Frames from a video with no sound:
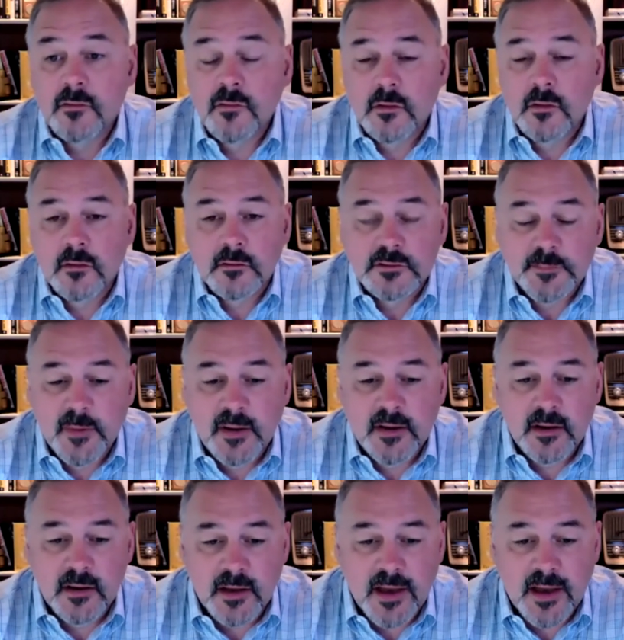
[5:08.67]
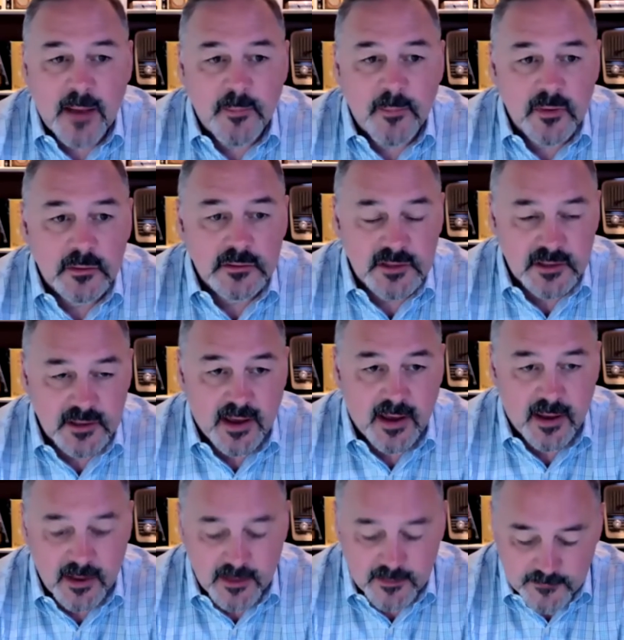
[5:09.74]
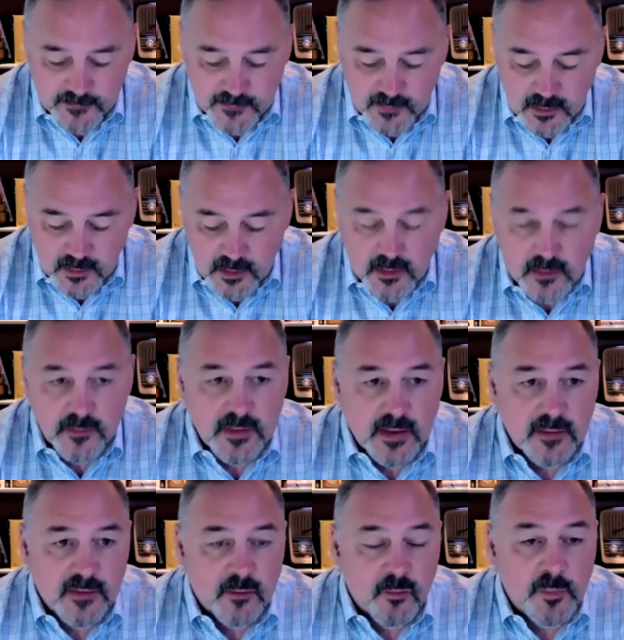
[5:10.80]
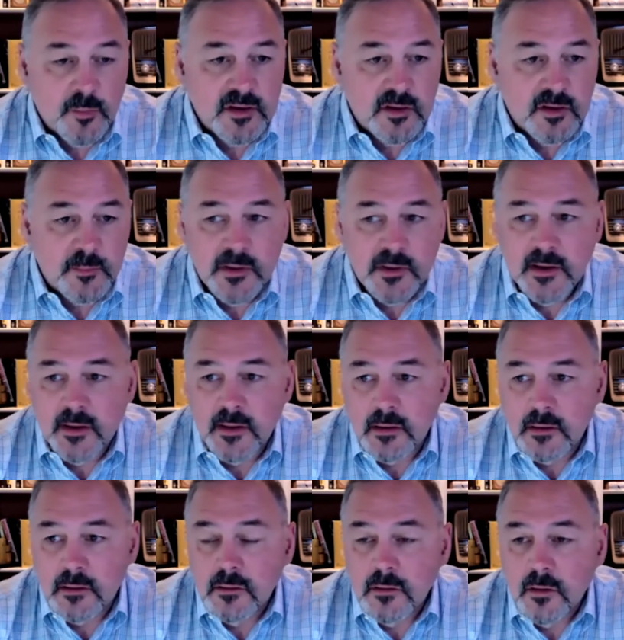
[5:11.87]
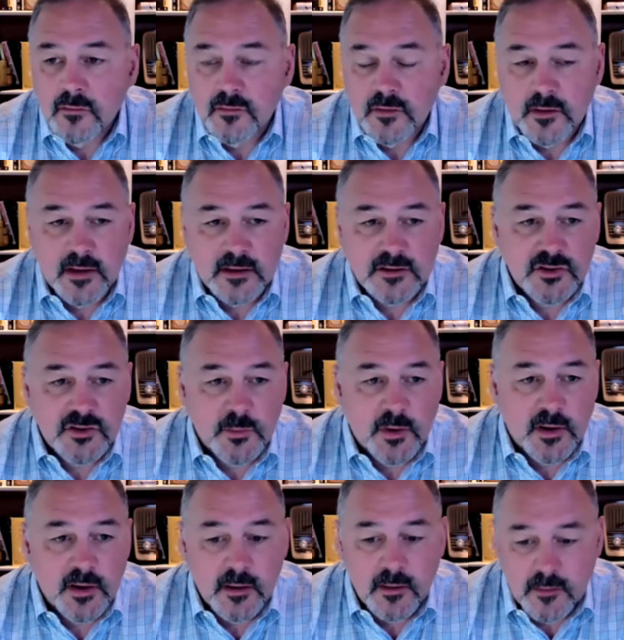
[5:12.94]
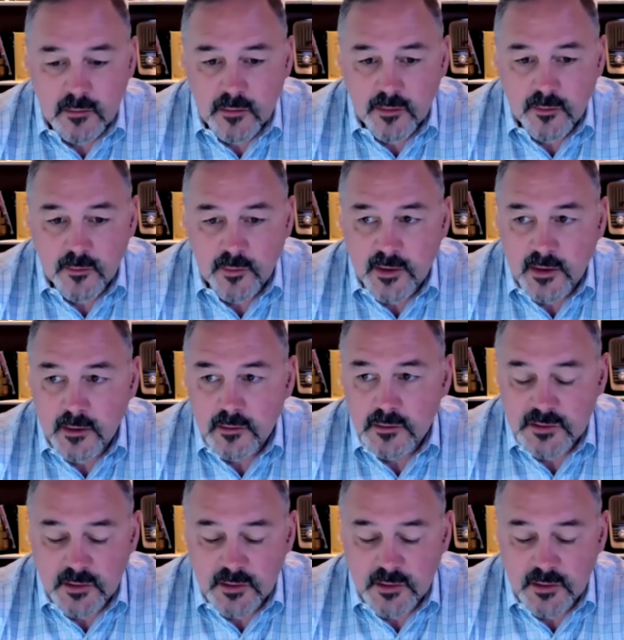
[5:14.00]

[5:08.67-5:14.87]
So they're spending capital today that they will be depleting over the next 20 to 30 years.